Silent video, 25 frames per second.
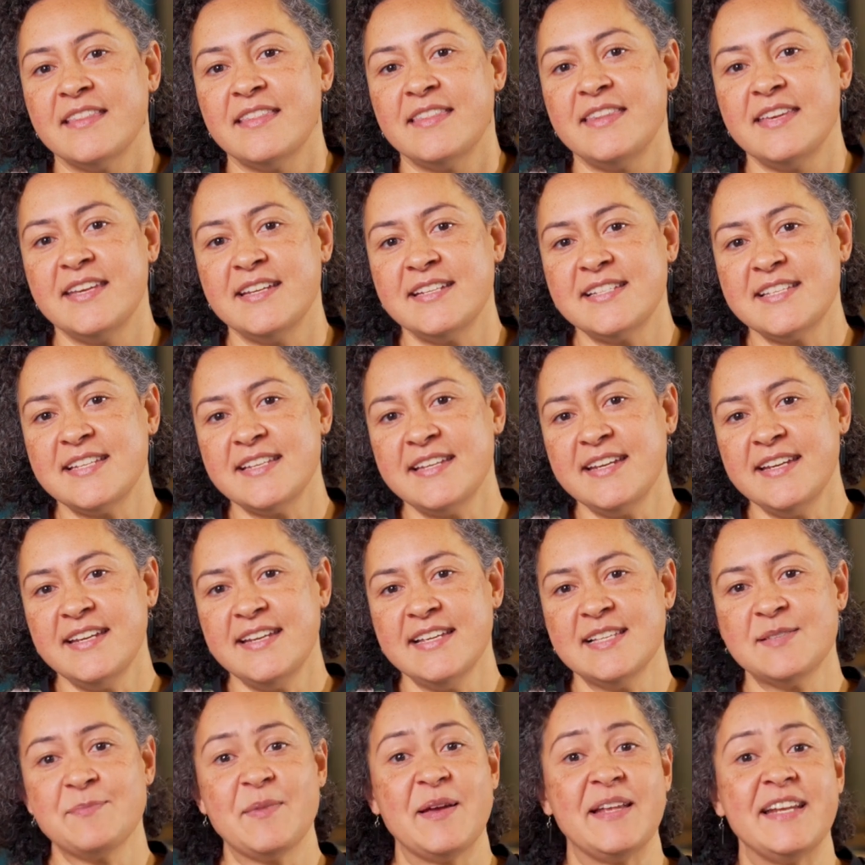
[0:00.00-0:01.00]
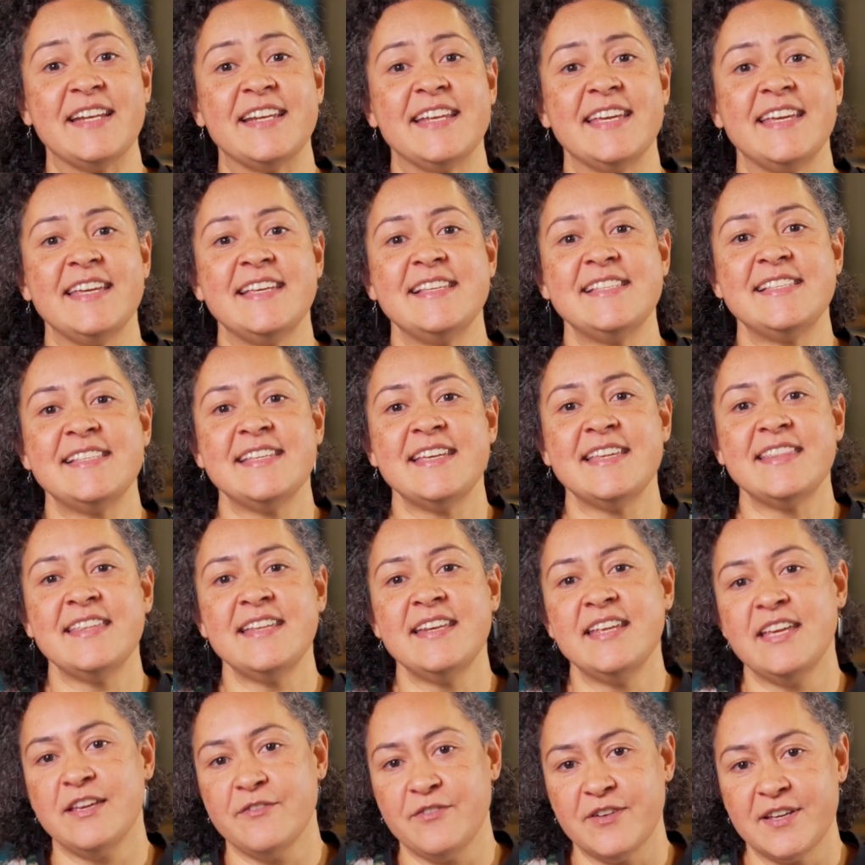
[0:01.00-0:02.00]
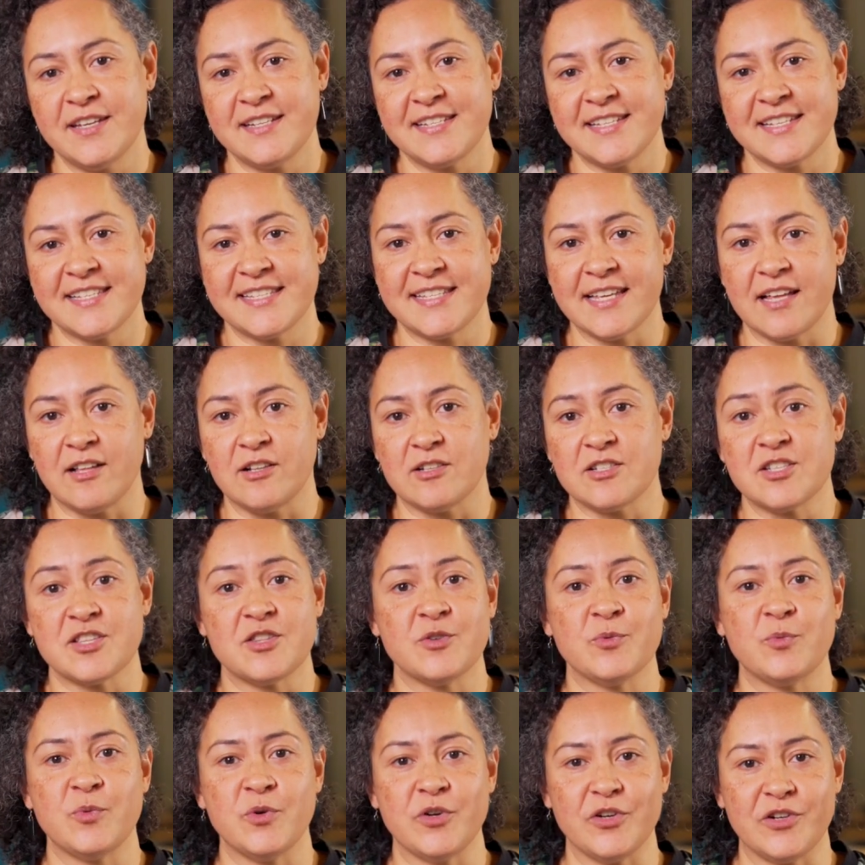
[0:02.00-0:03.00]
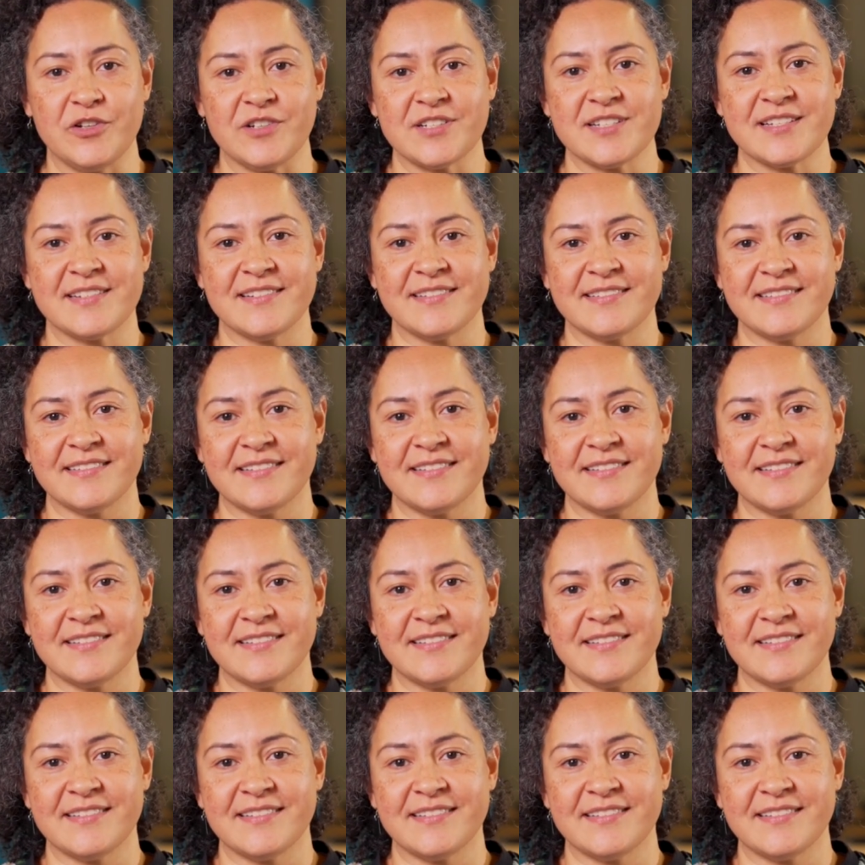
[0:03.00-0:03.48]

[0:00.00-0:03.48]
The internet has made it easier than ever to sell to the world.